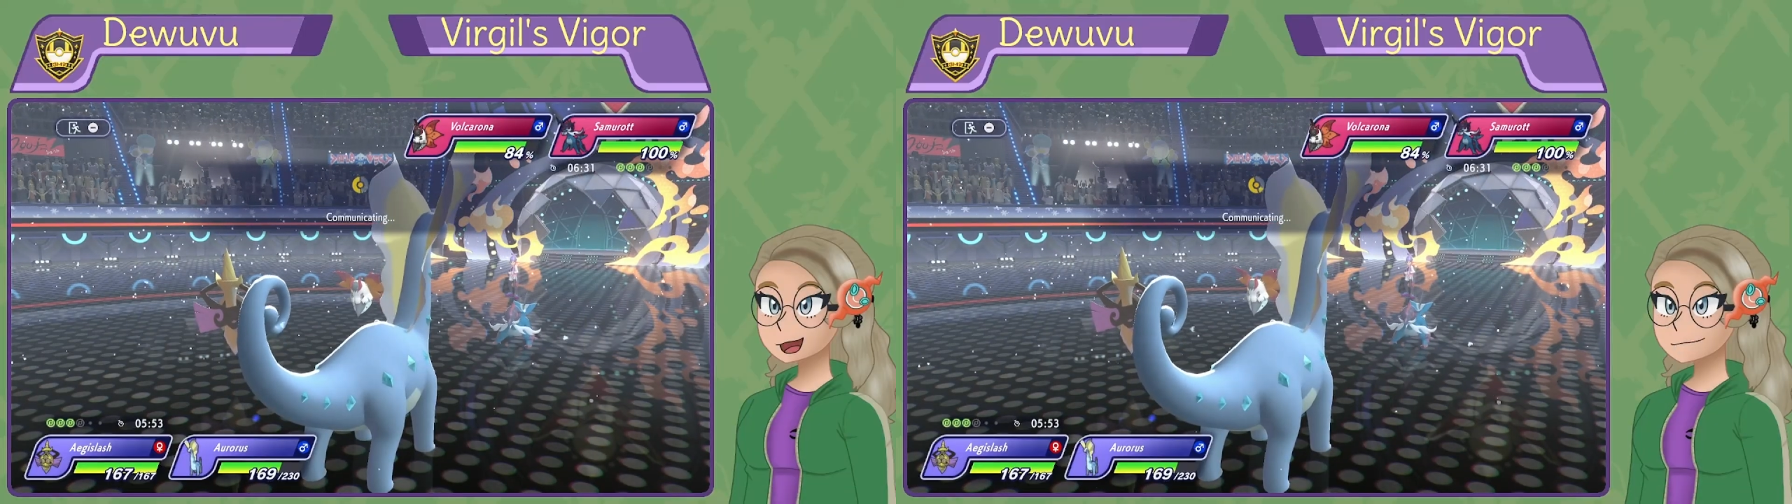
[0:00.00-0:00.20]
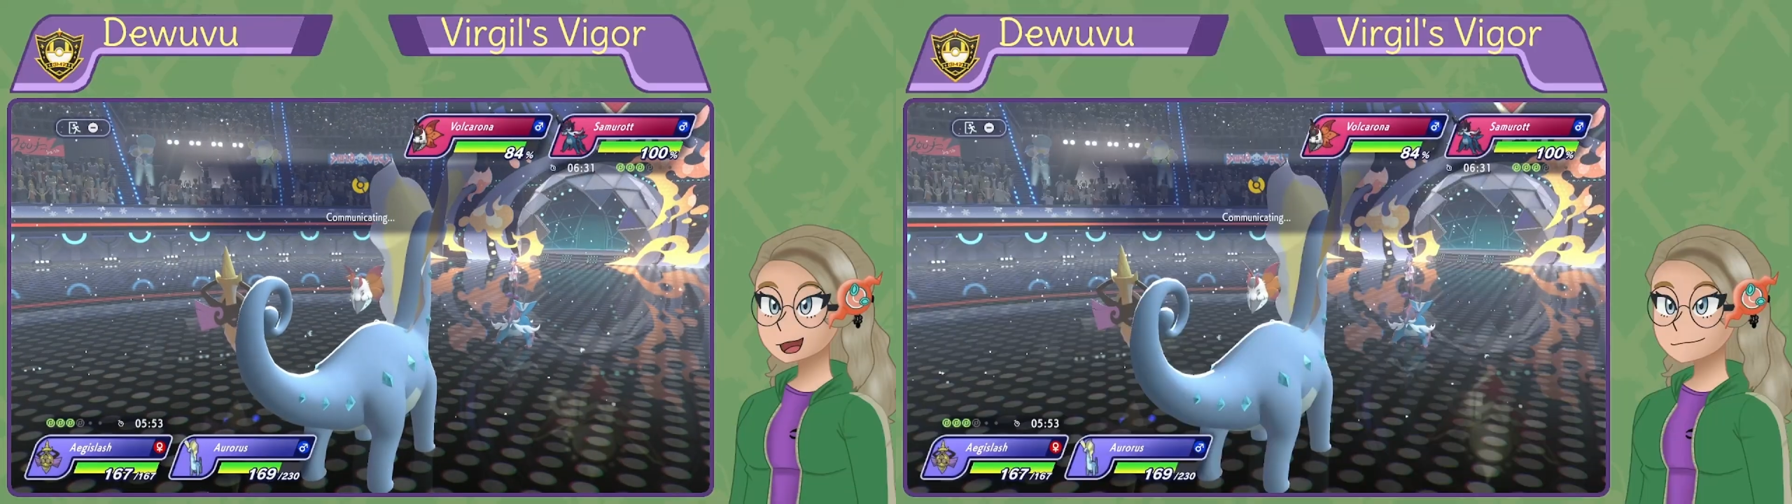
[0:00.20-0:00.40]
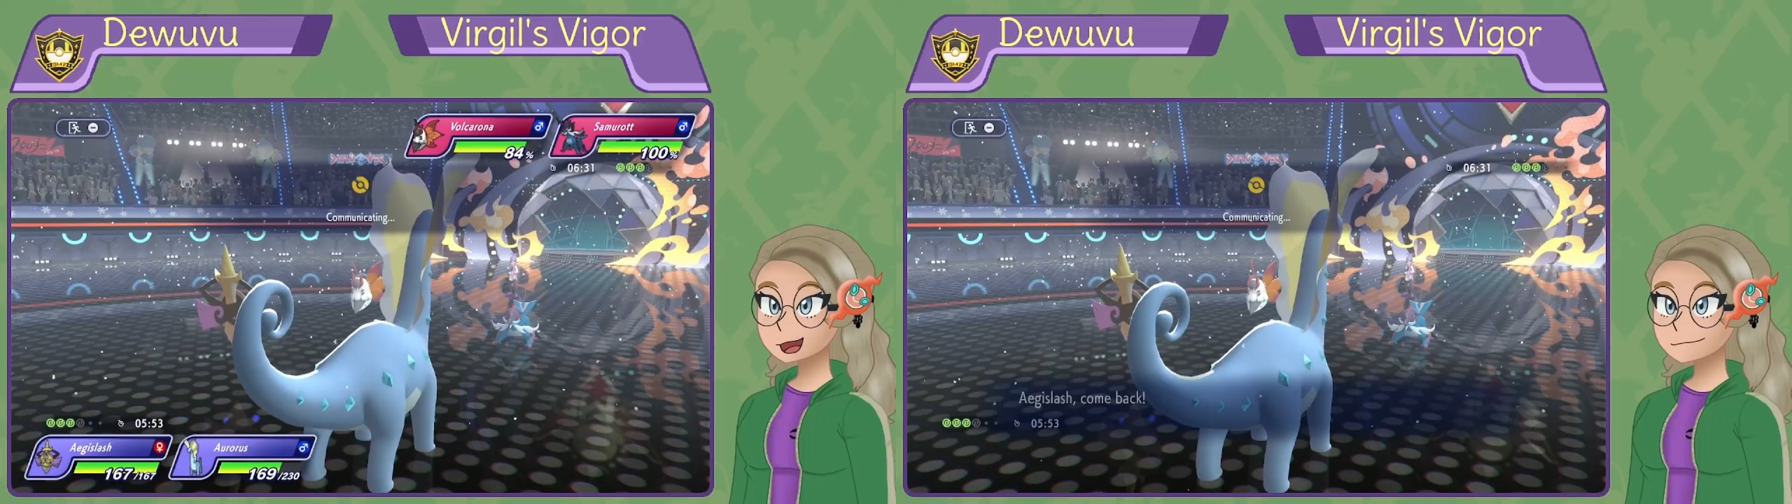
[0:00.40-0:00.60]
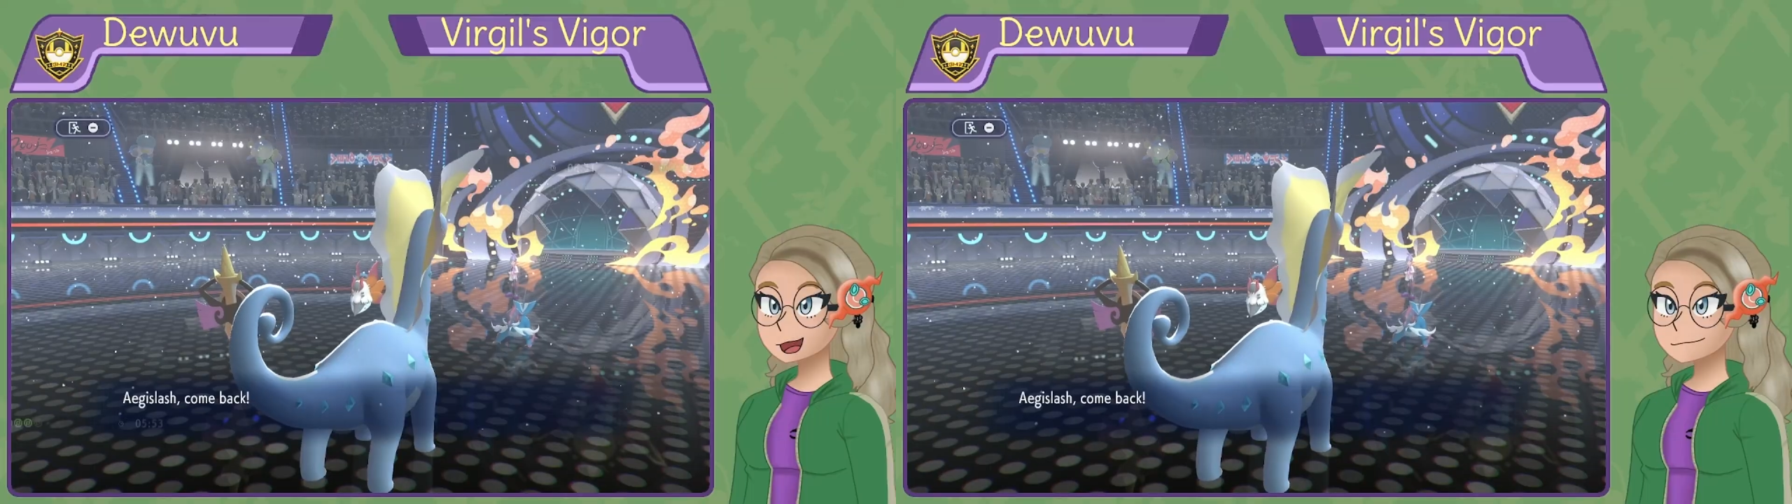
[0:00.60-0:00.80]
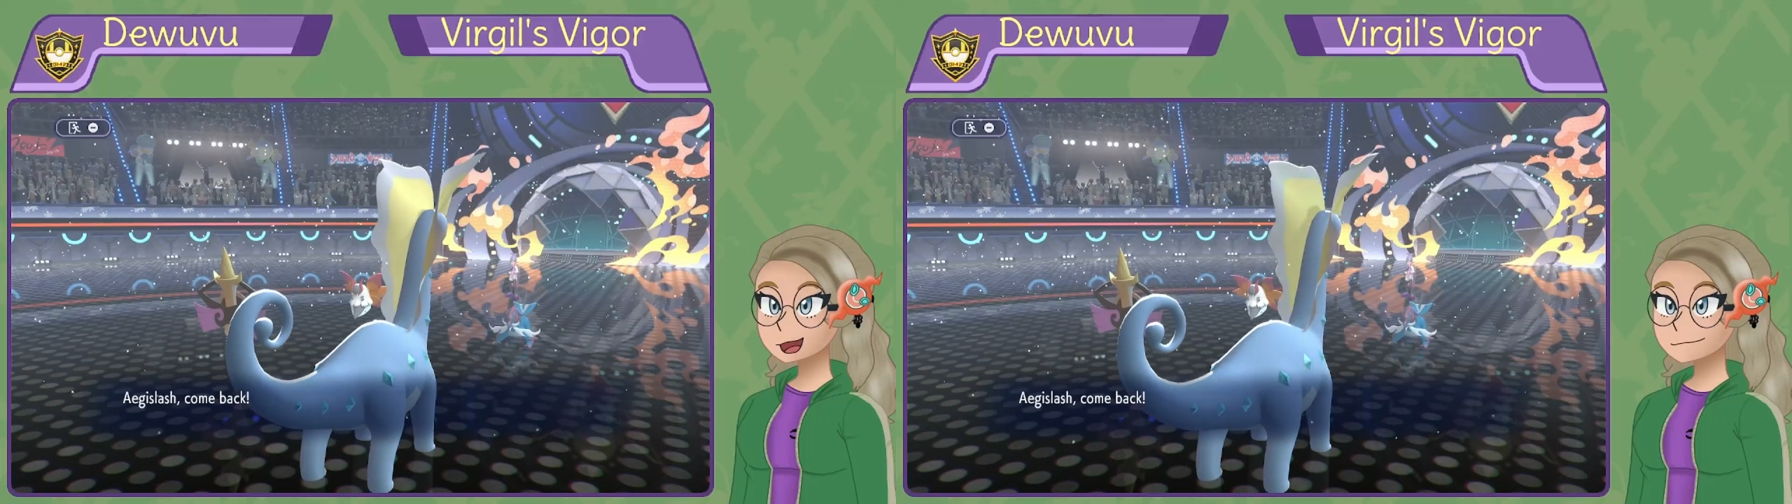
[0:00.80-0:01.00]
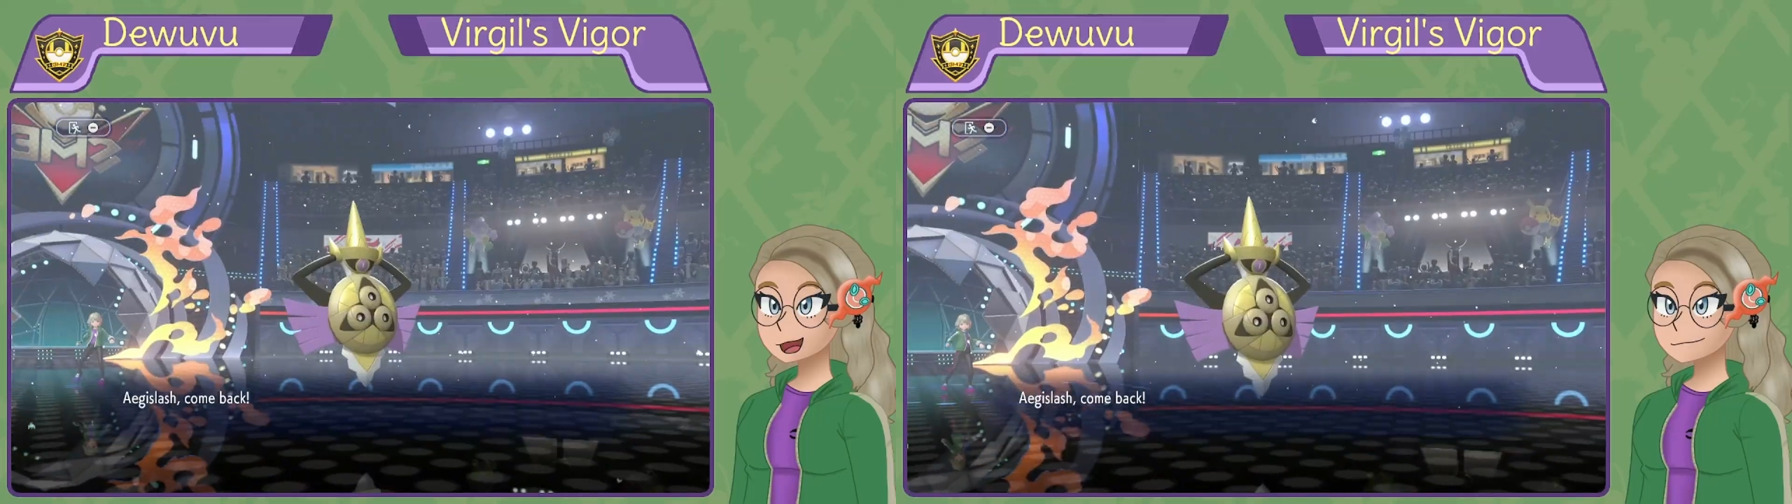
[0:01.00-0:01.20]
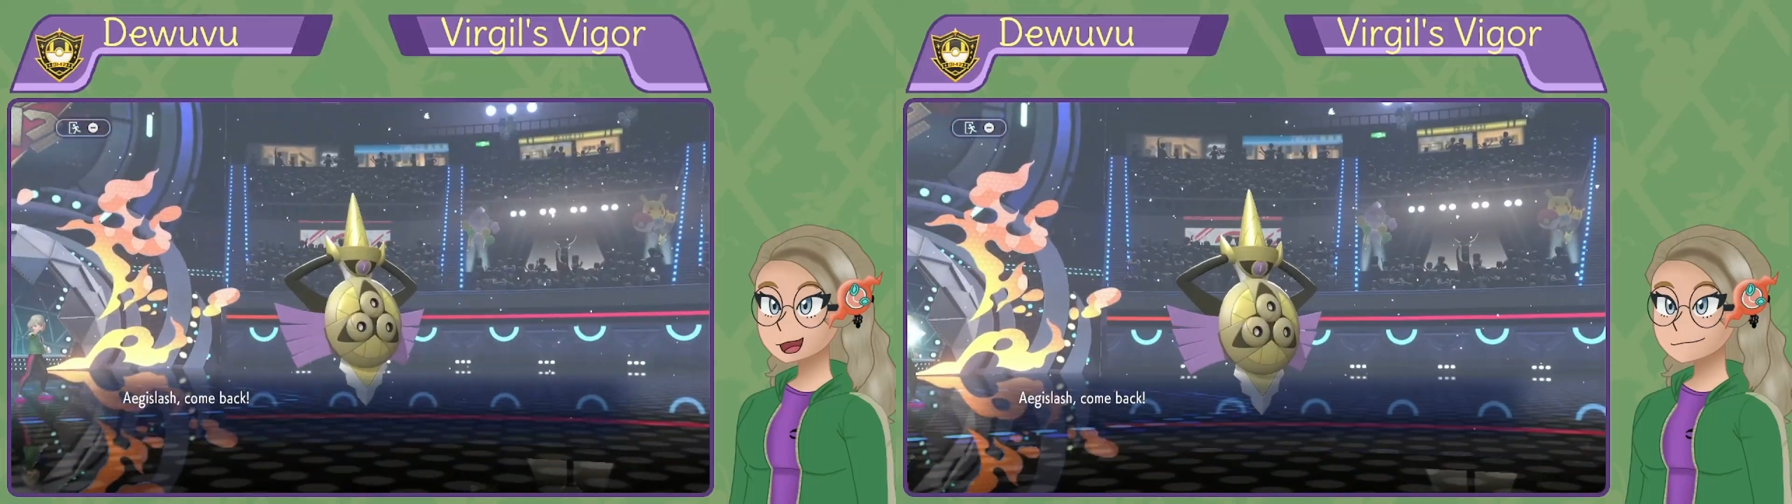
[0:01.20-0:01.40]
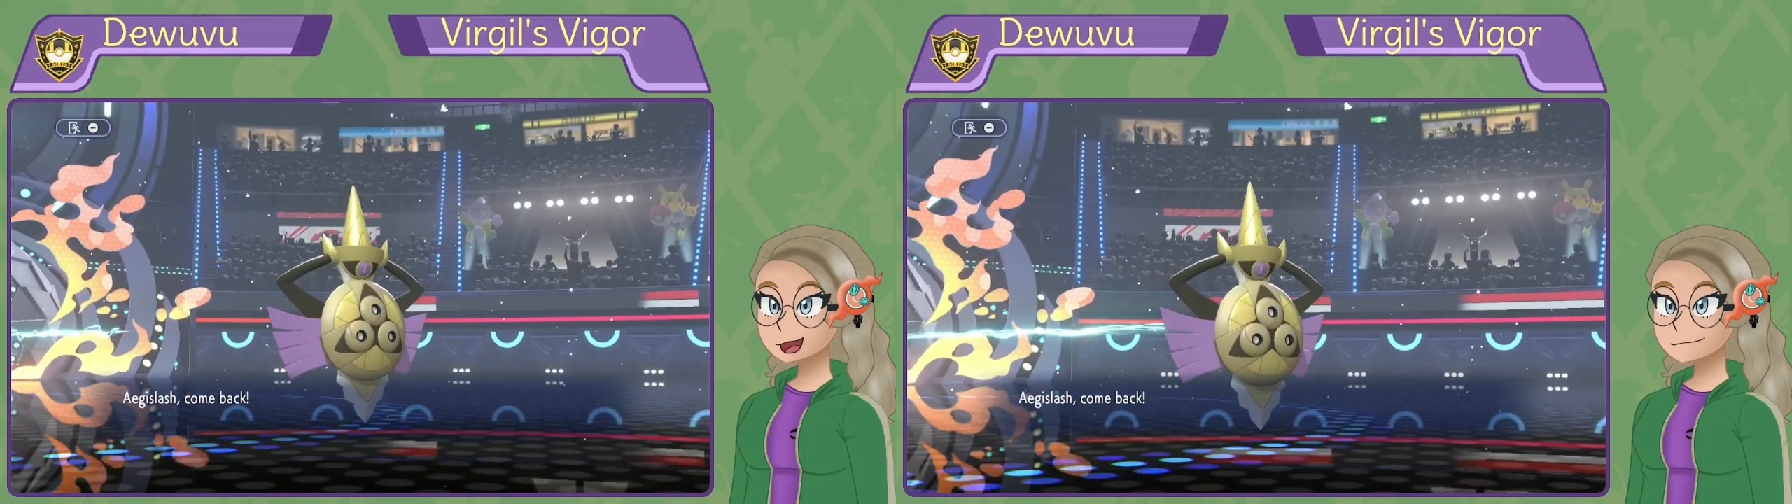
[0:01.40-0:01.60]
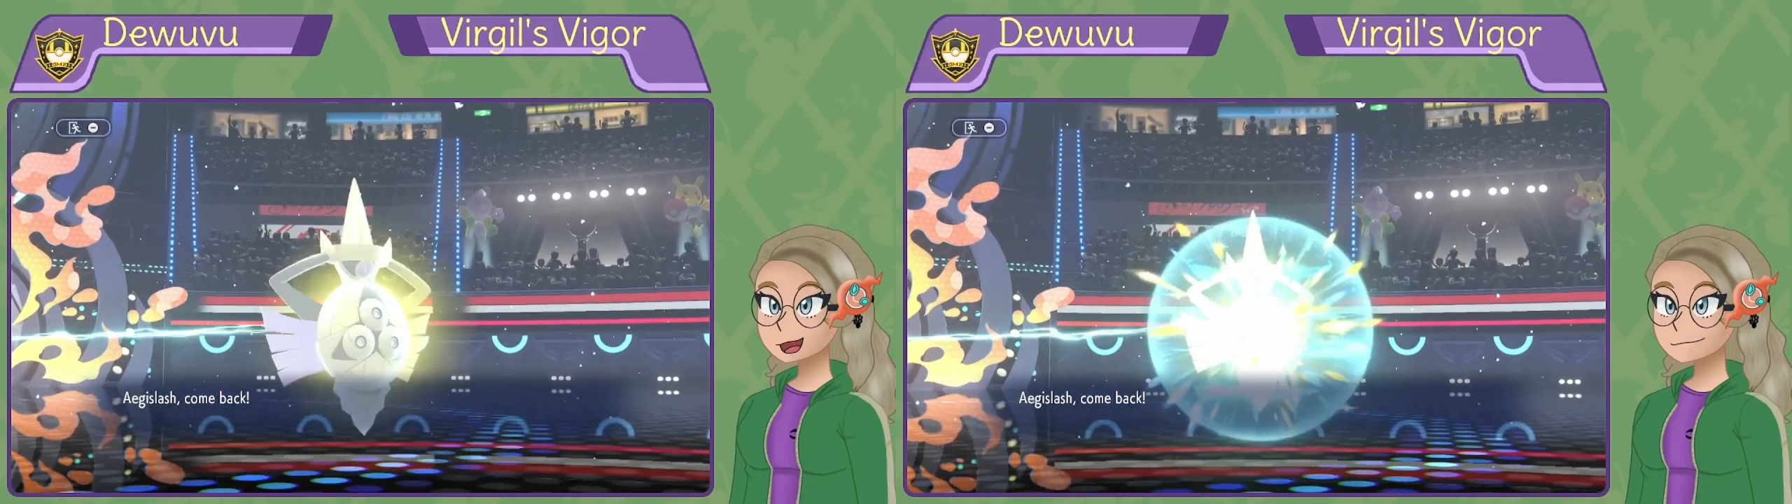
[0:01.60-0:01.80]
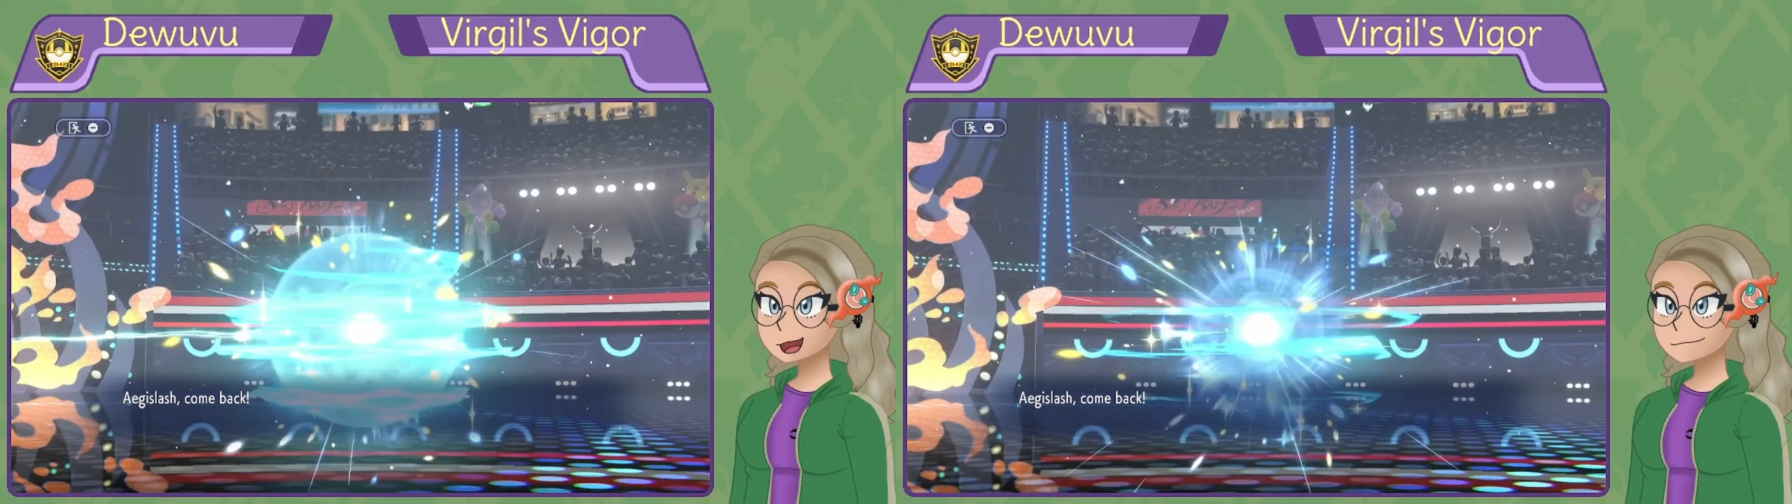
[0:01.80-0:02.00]
just to let it know it does not have
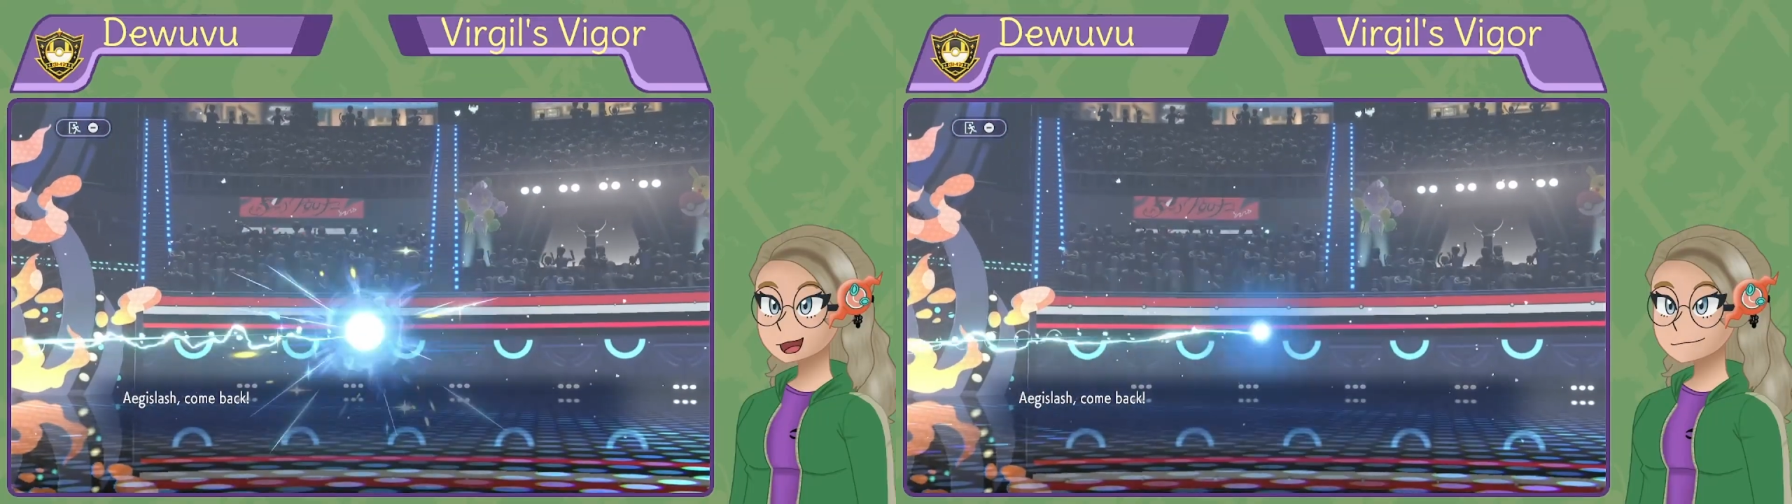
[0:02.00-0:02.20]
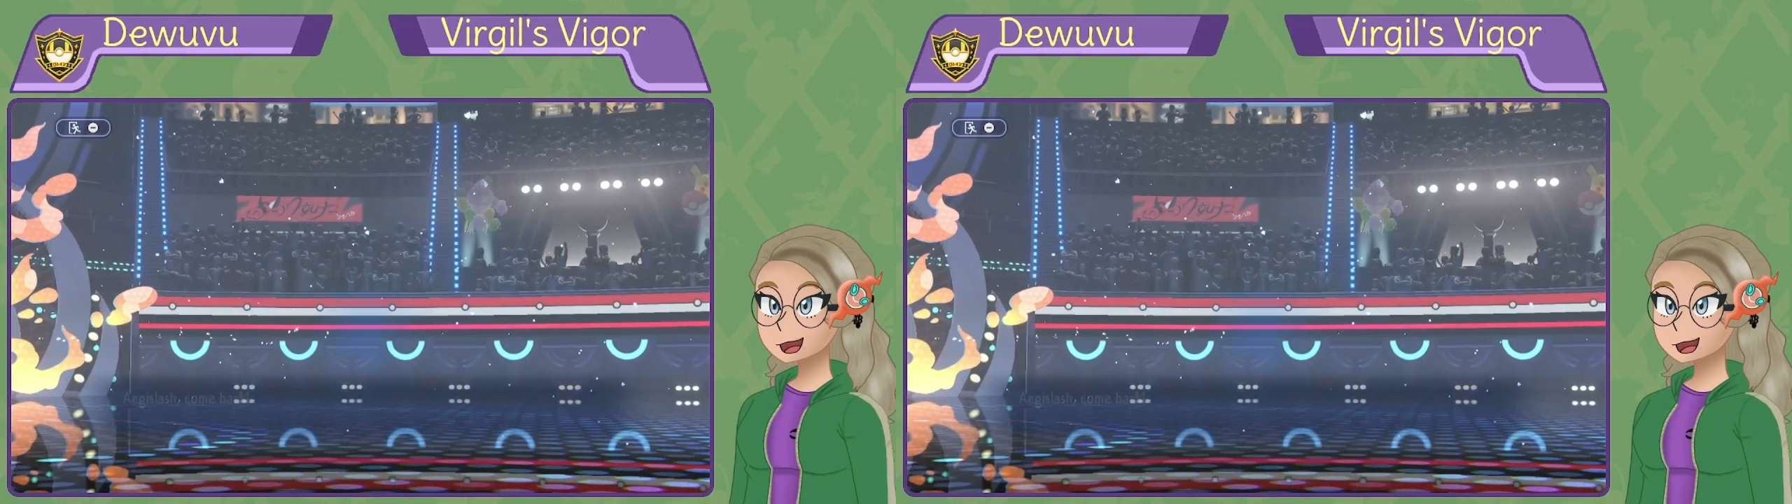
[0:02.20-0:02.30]
time to set up.